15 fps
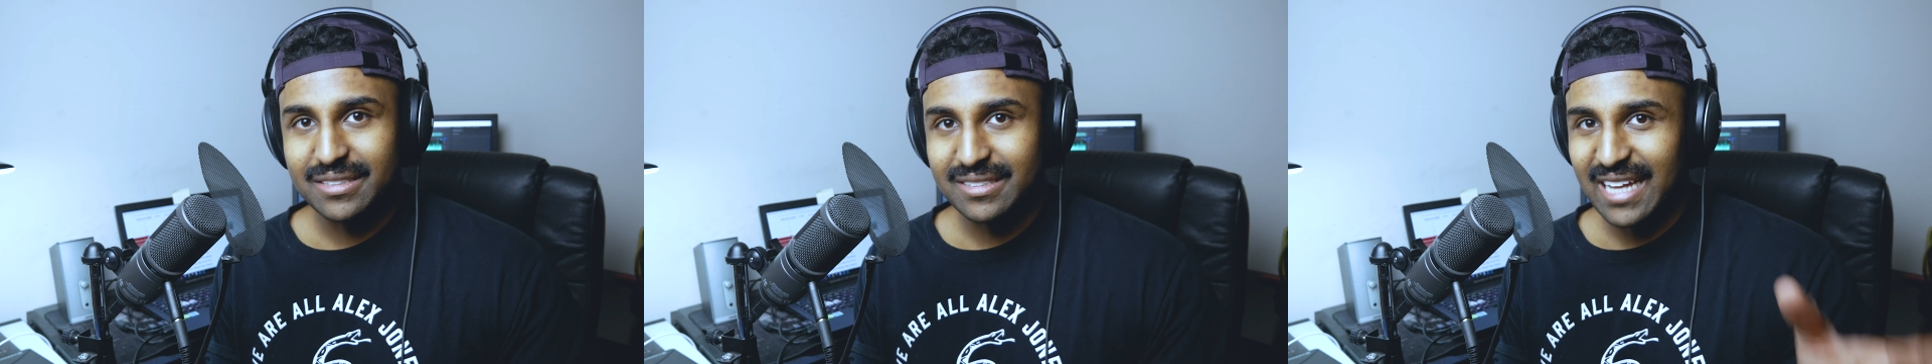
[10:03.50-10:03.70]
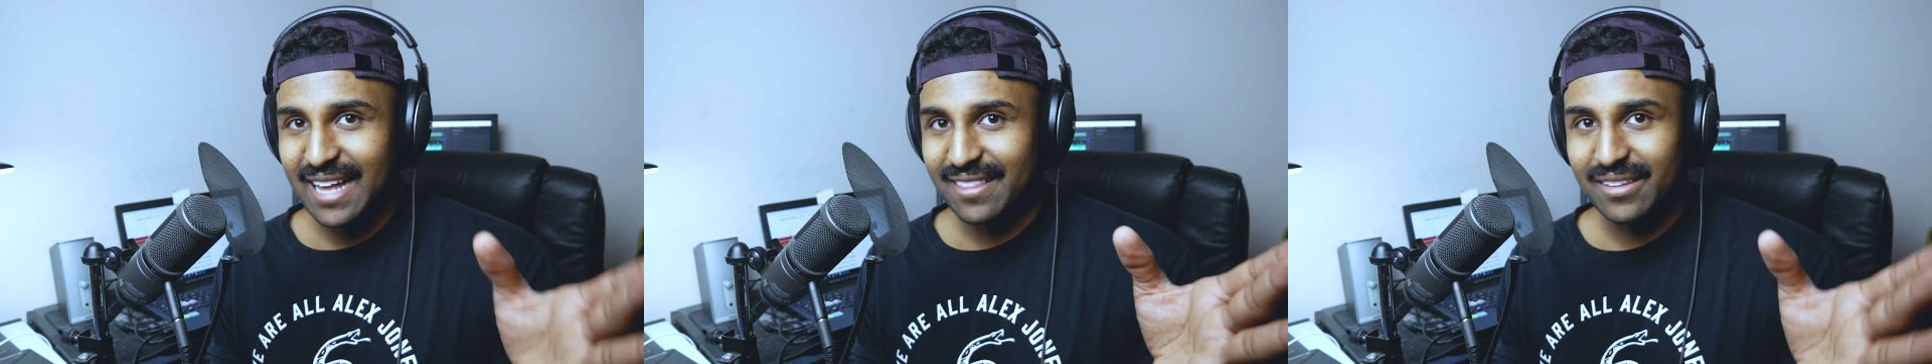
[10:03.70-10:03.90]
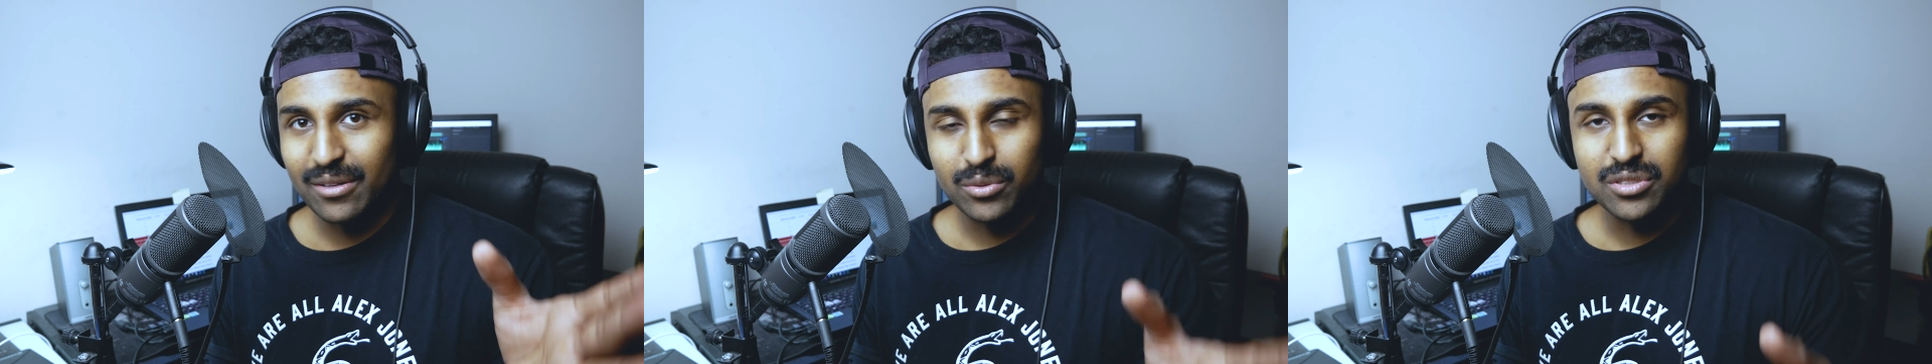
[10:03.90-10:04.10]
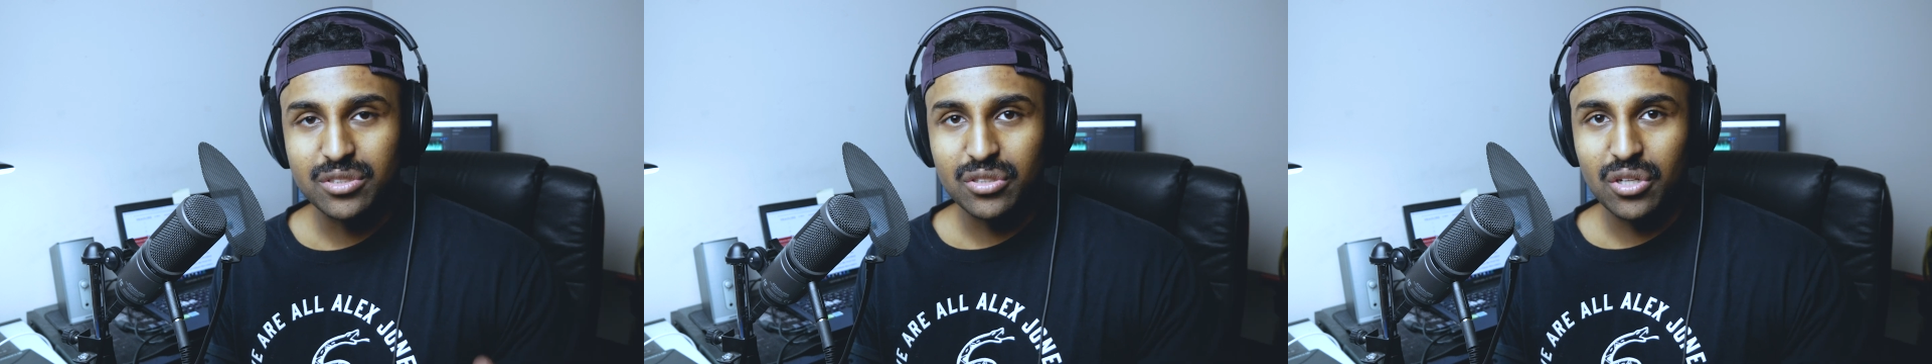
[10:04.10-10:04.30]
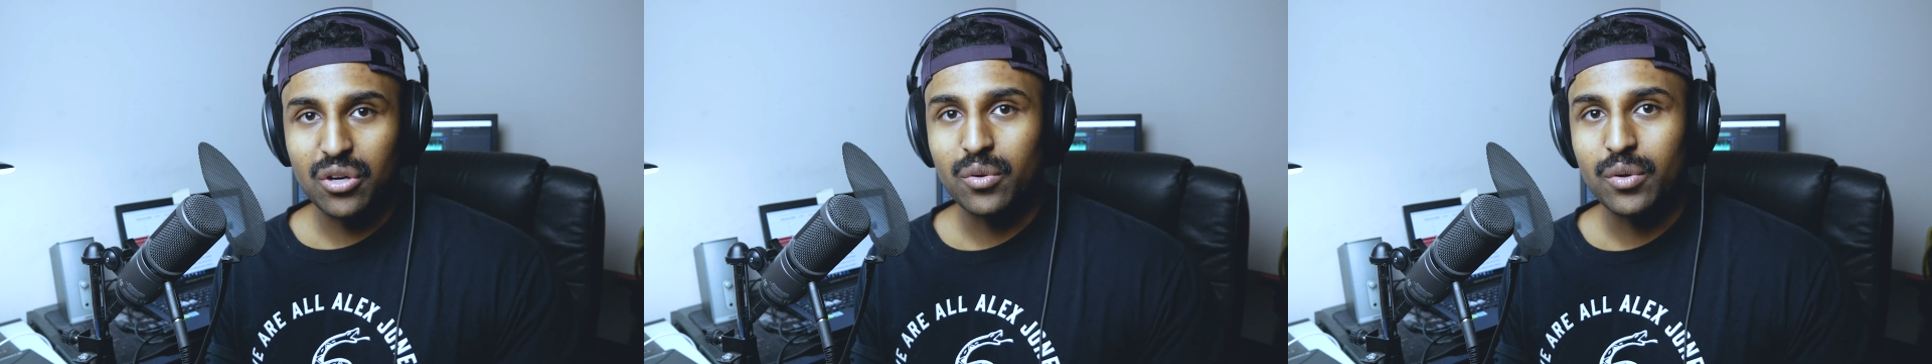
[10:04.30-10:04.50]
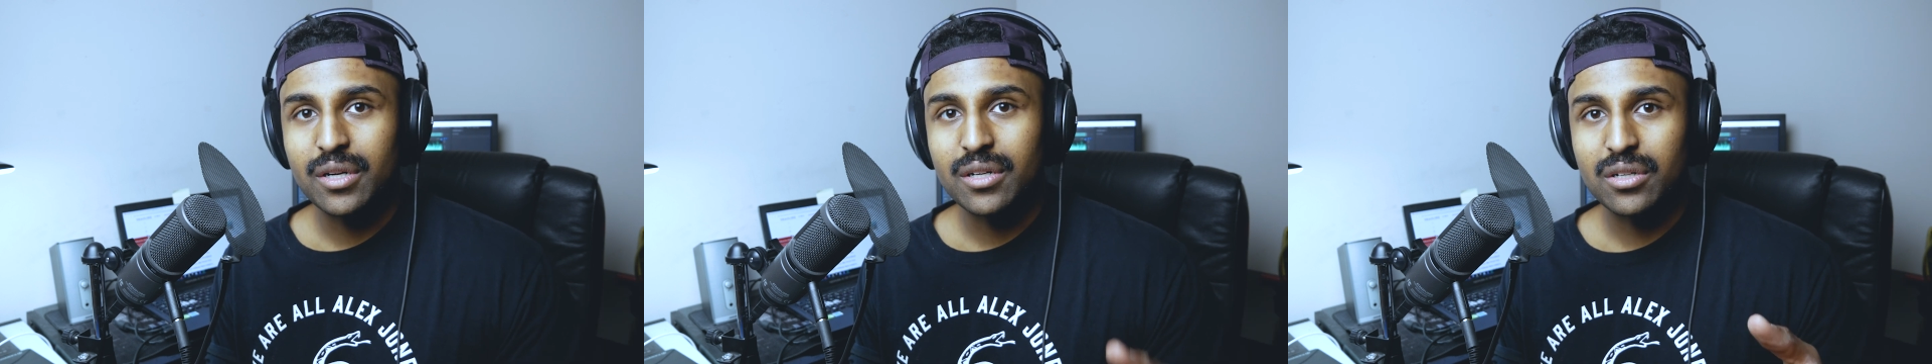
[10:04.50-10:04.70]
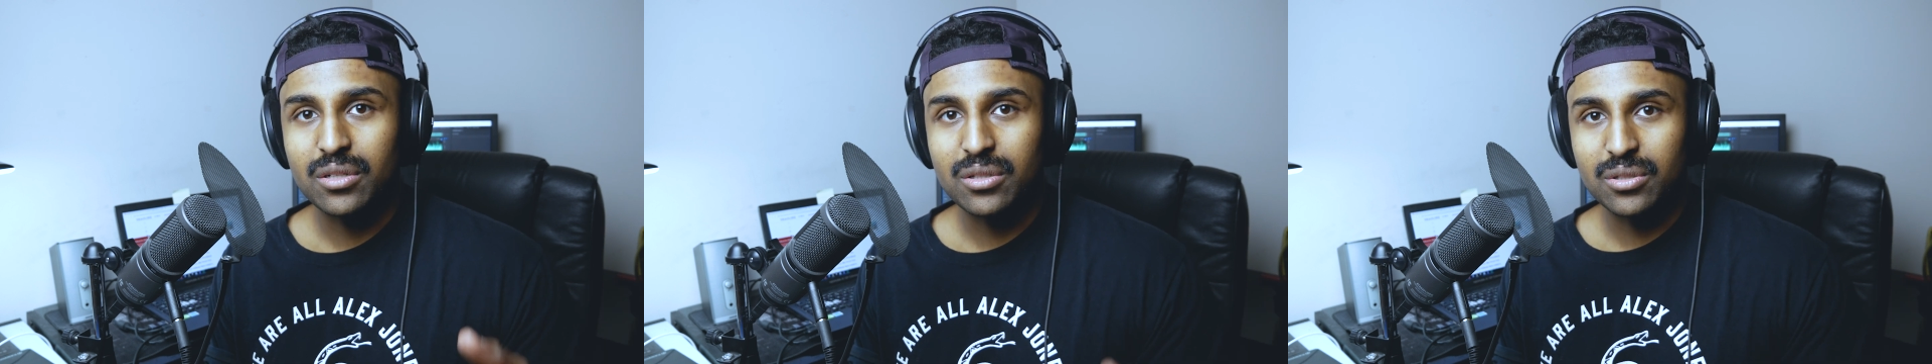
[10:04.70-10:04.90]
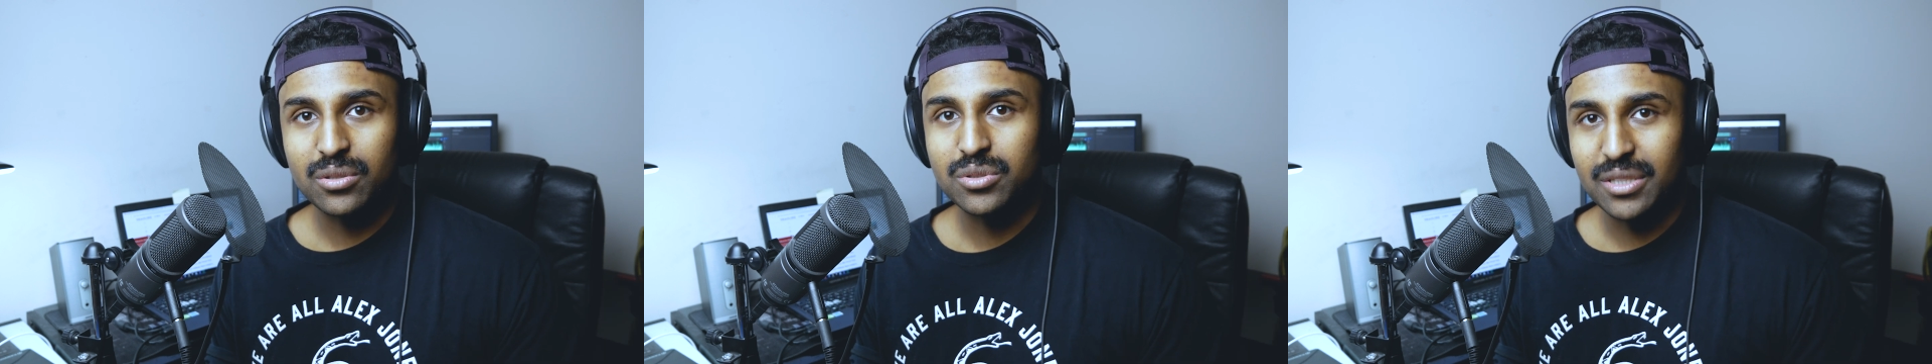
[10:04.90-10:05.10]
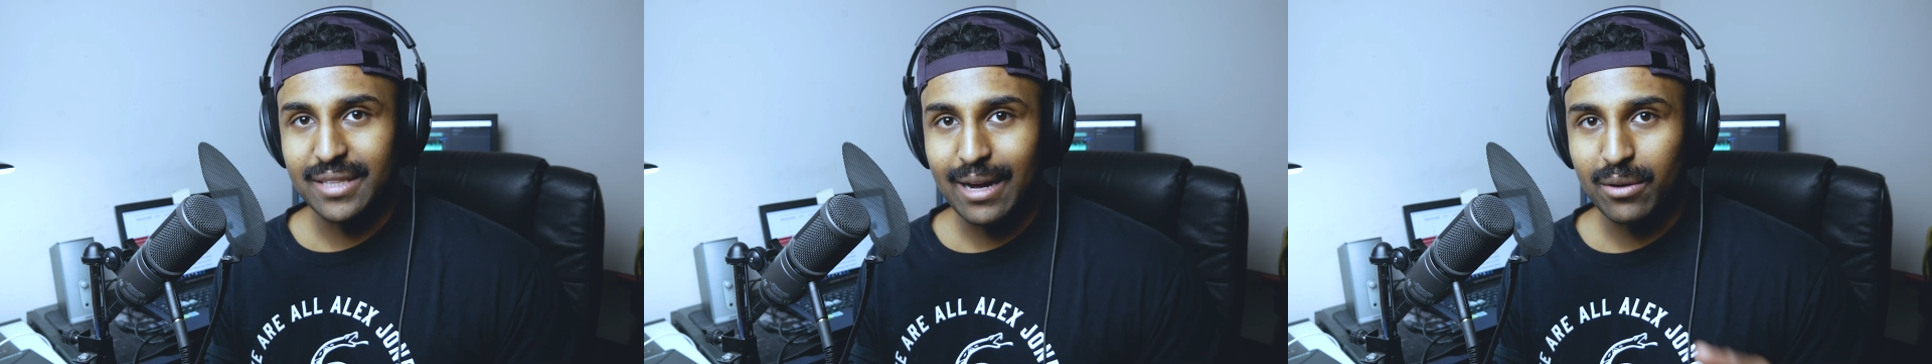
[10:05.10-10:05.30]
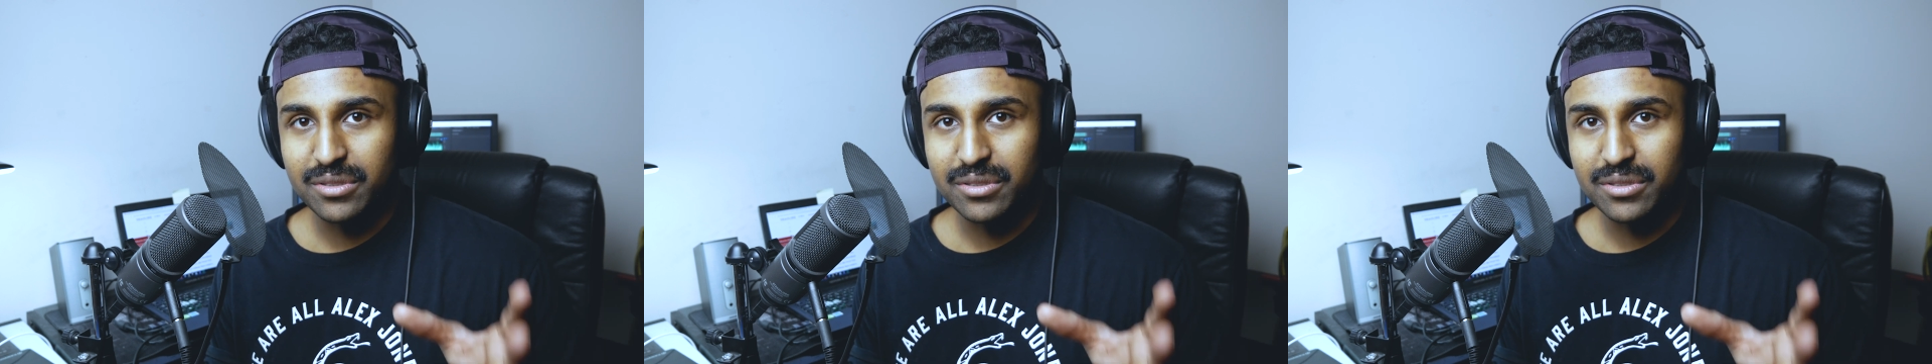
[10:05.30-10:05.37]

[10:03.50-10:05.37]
is that there was no collusion.